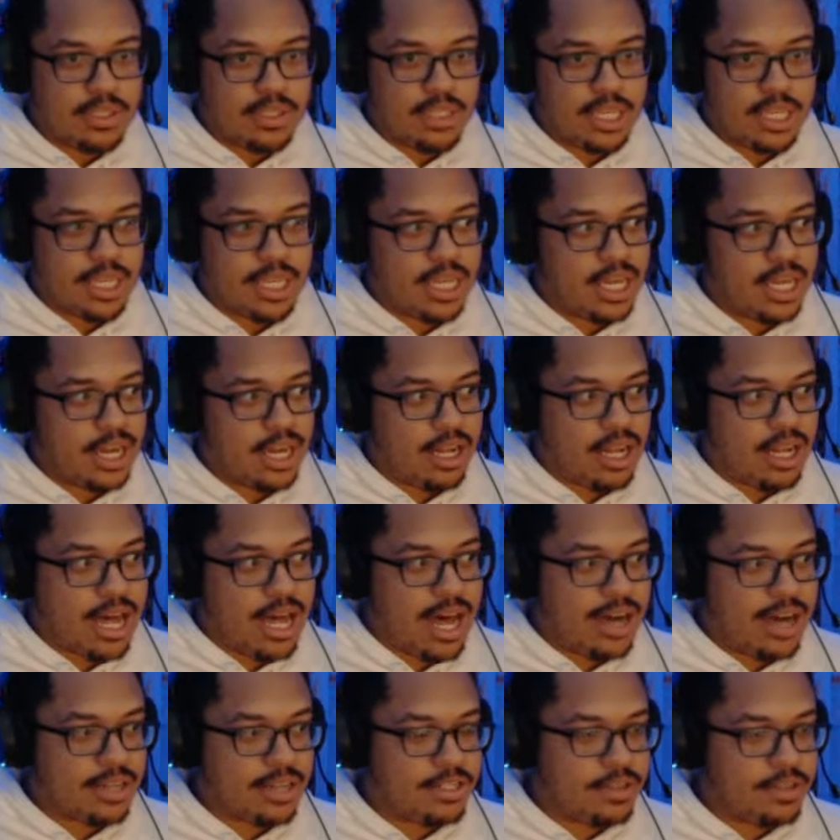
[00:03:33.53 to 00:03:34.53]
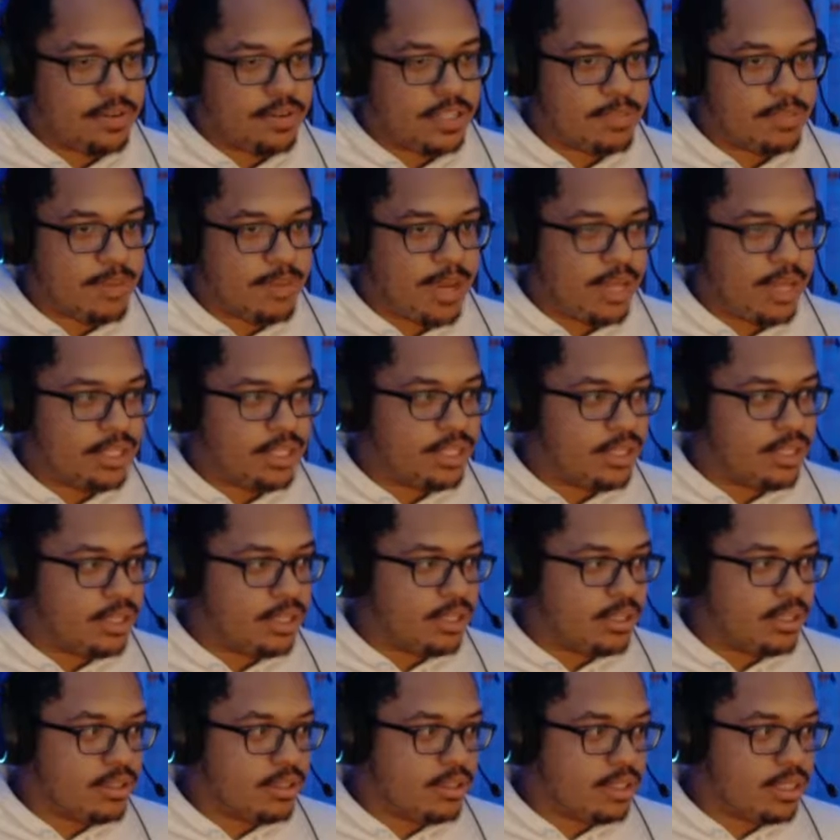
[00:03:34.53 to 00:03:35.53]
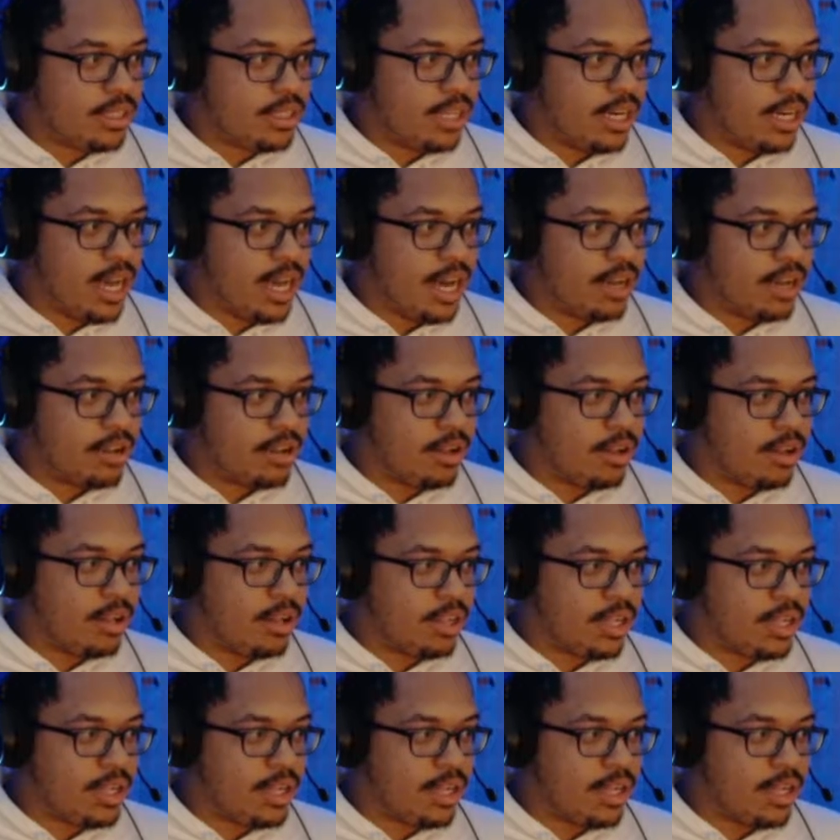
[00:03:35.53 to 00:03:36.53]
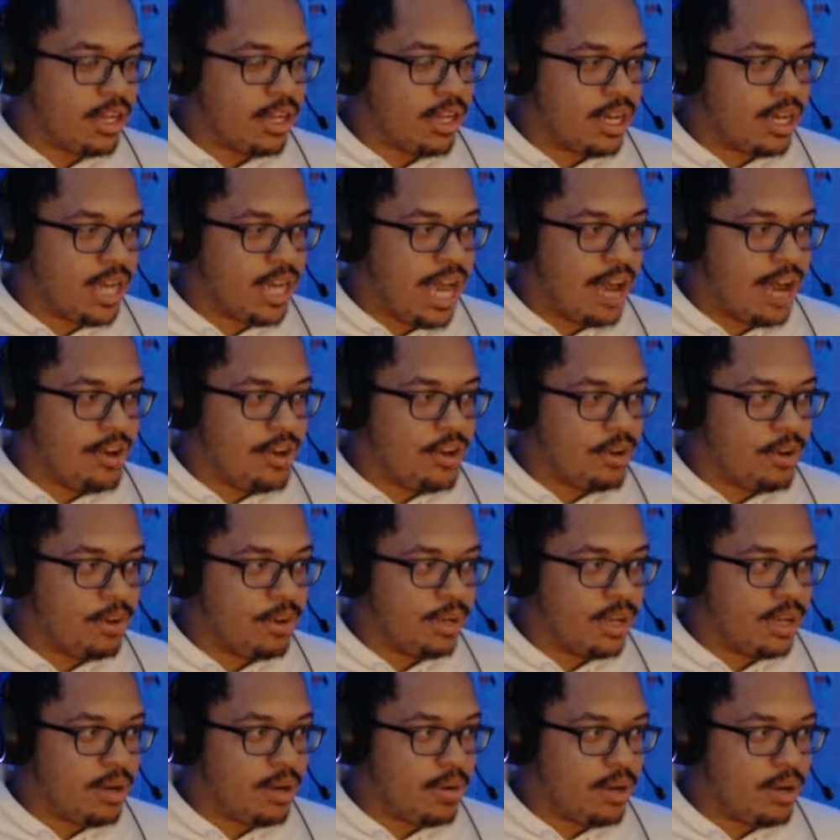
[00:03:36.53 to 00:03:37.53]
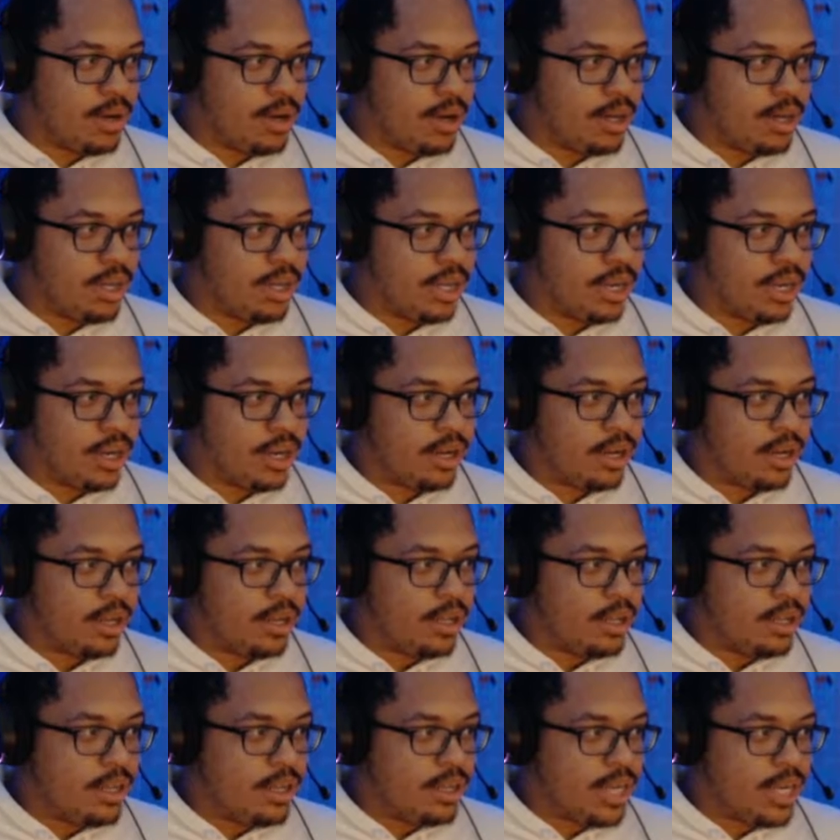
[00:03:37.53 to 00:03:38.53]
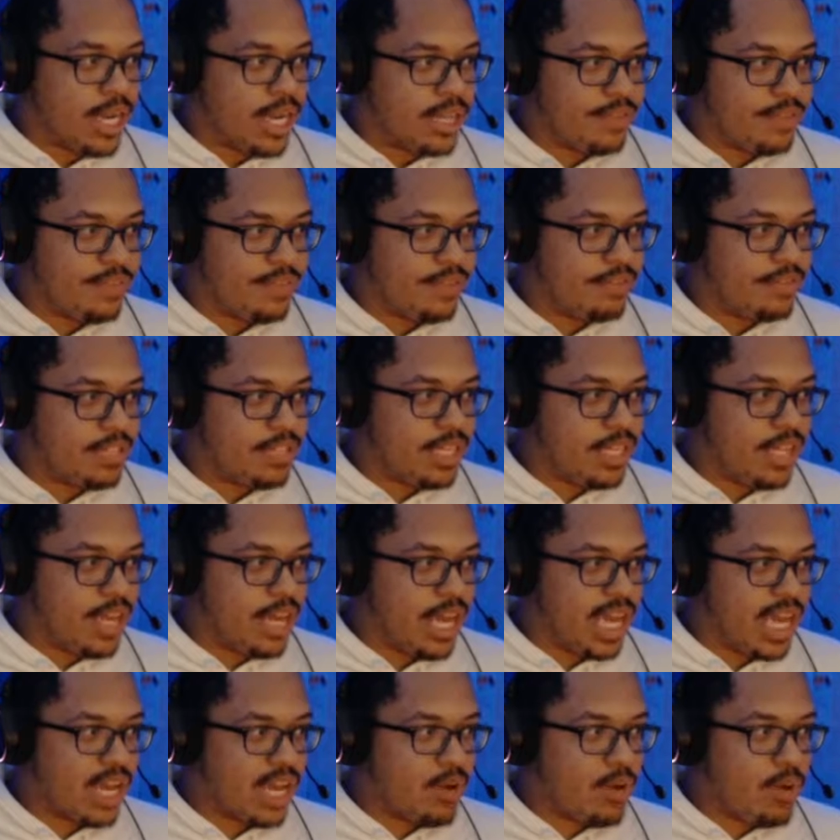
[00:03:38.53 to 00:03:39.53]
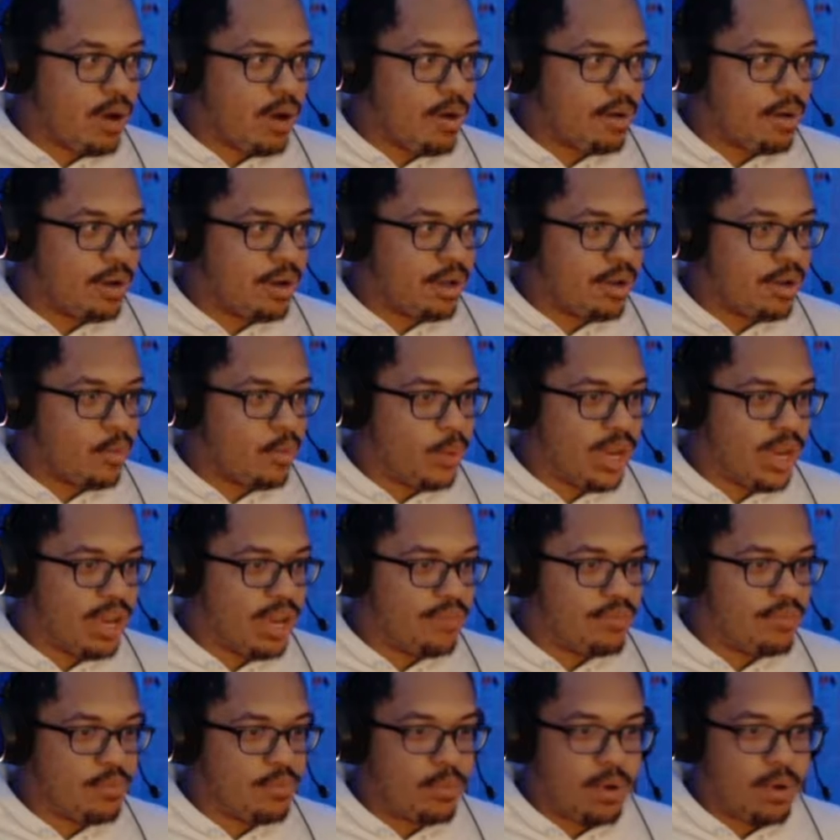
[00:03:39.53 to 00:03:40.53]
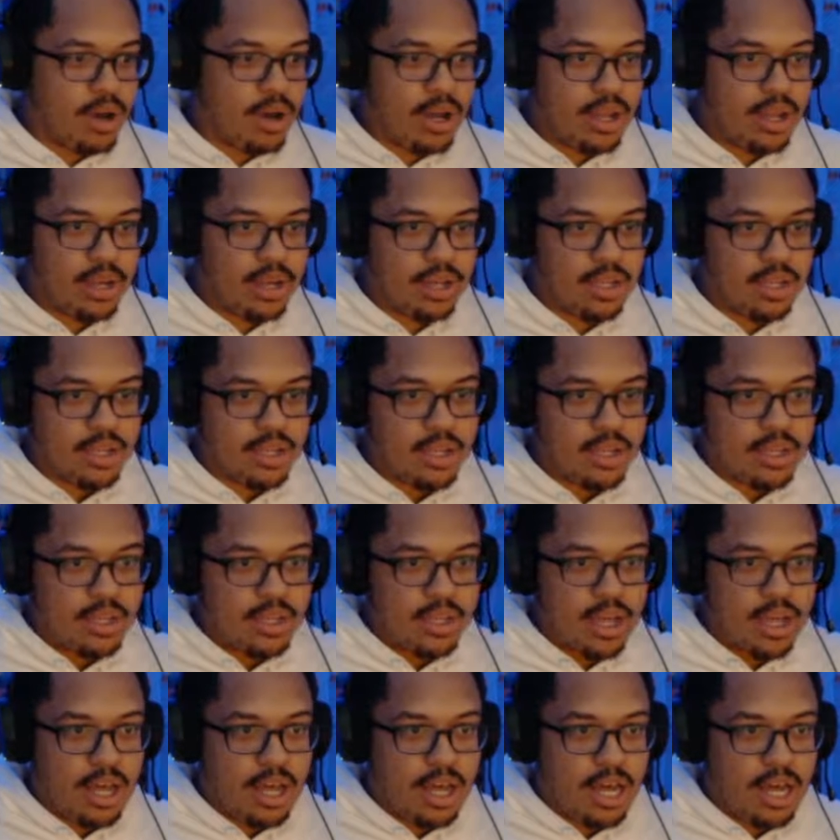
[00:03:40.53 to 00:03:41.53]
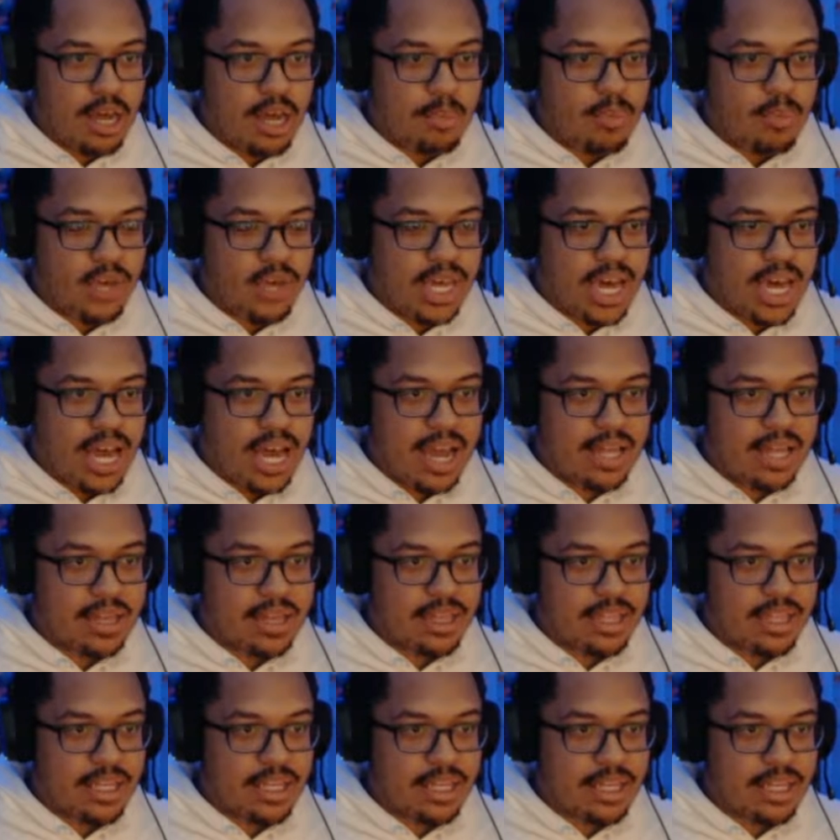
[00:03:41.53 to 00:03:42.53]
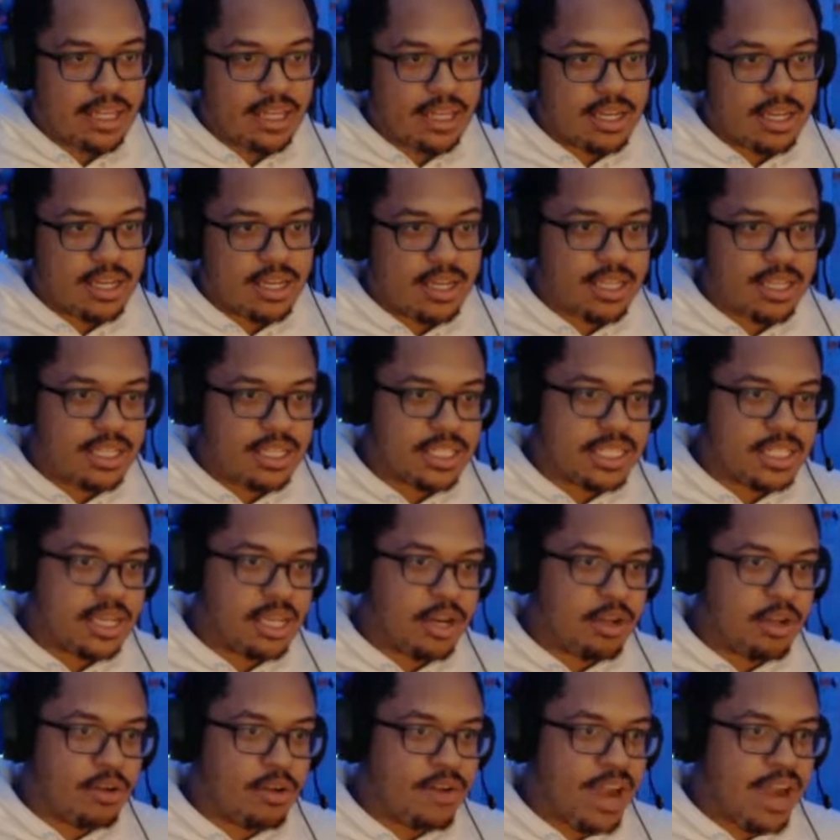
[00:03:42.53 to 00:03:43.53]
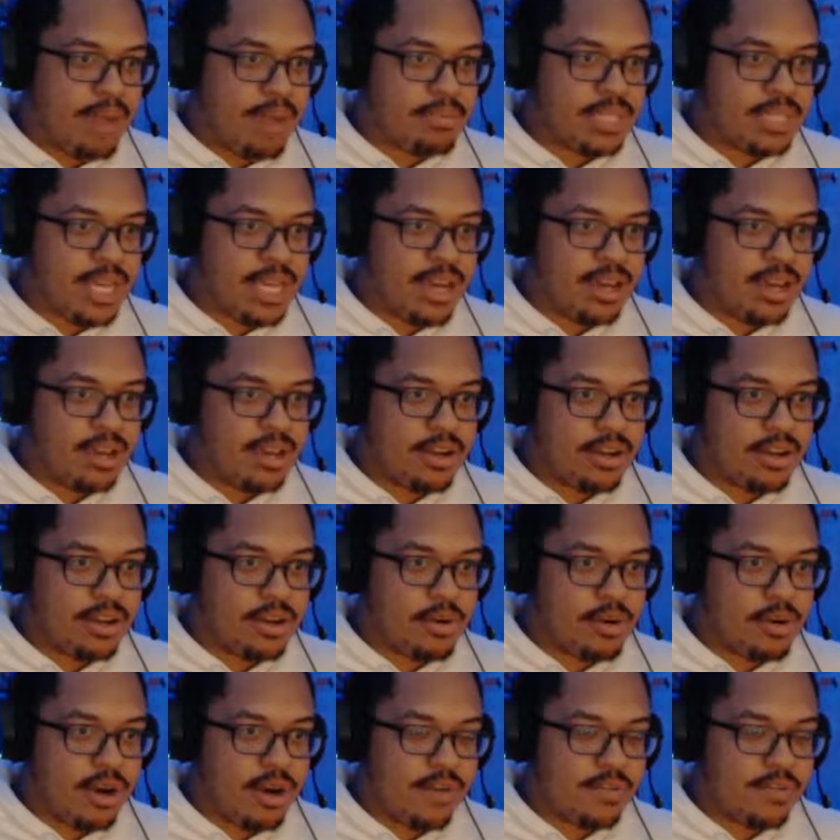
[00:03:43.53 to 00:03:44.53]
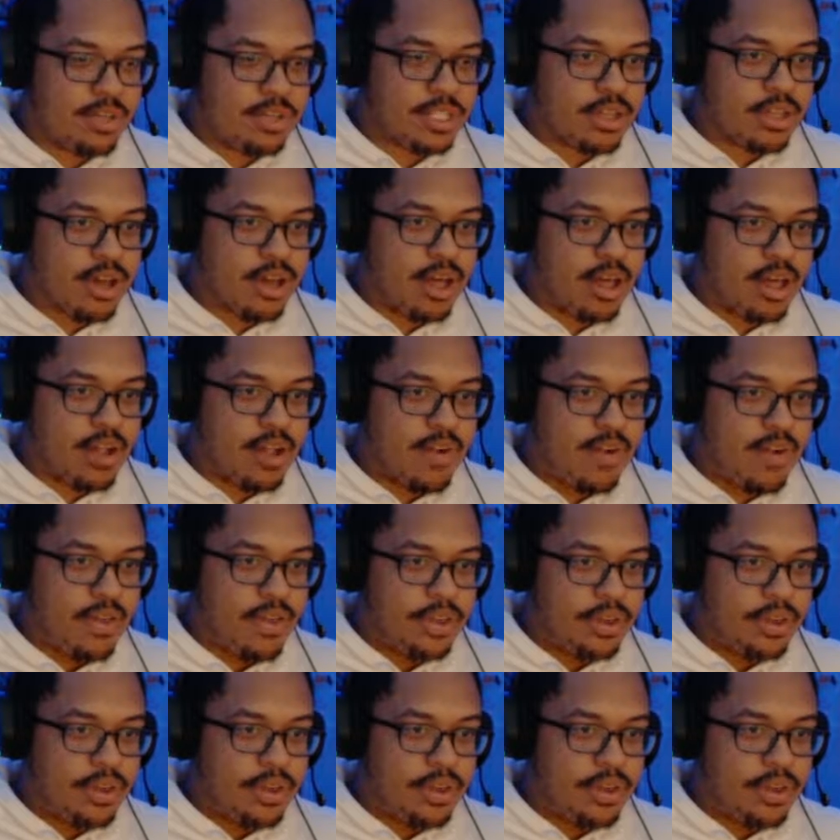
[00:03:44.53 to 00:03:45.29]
Getting that uh, Octo Expansion canonical uh, continuity going on here. Got the fifteen egg quota, wave one. Um, we got the the Scuttle Crab tank, or whatever it's called.